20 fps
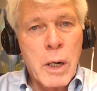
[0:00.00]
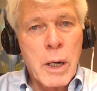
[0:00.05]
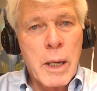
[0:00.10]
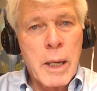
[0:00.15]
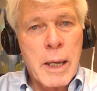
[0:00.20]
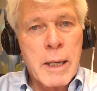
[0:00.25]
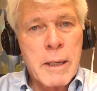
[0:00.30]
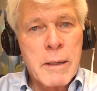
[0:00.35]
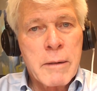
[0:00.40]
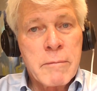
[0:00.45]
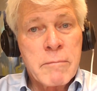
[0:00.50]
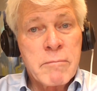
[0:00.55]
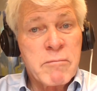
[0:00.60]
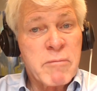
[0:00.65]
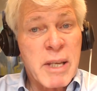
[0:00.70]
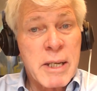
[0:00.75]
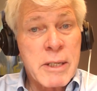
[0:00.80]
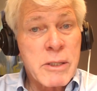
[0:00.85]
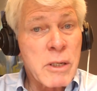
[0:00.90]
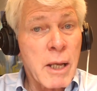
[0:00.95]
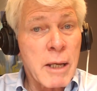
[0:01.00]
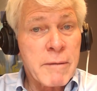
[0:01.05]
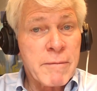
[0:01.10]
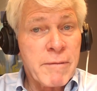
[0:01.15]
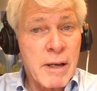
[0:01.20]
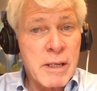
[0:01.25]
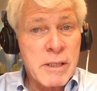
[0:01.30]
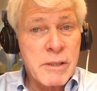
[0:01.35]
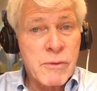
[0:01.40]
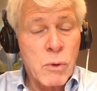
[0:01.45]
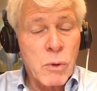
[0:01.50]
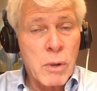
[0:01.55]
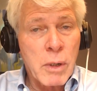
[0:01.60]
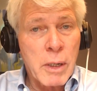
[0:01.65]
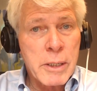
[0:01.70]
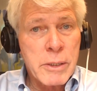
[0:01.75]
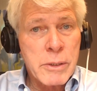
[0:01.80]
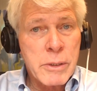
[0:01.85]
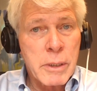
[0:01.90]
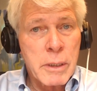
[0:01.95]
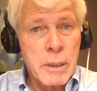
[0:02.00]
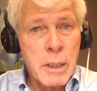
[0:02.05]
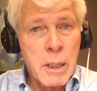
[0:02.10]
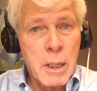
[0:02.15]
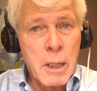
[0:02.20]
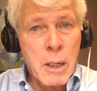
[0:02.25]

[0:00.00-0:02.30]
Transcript: and things like phosphorylation,